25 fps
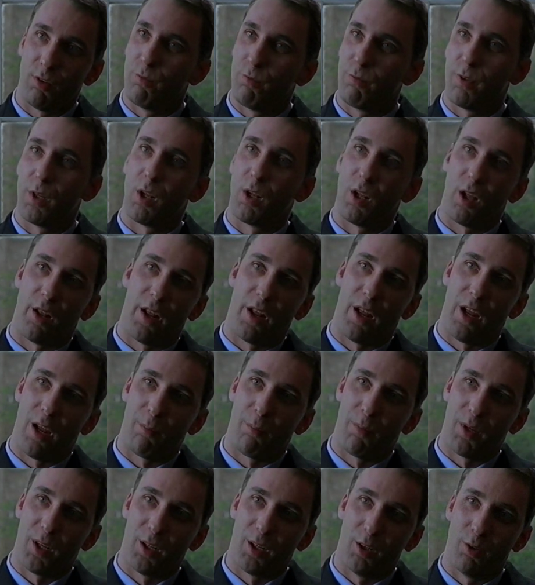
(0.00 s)
you feel
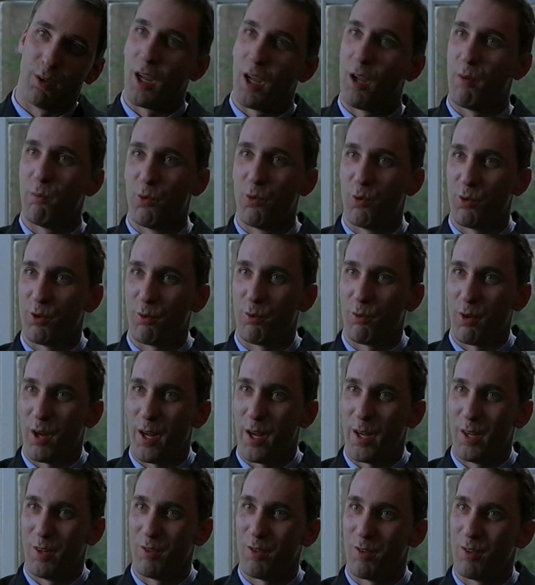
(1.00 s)
unhappy, you get more
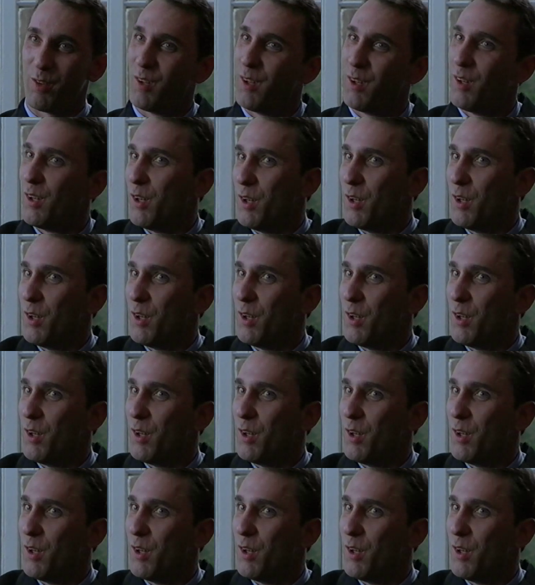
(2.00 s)
deranged,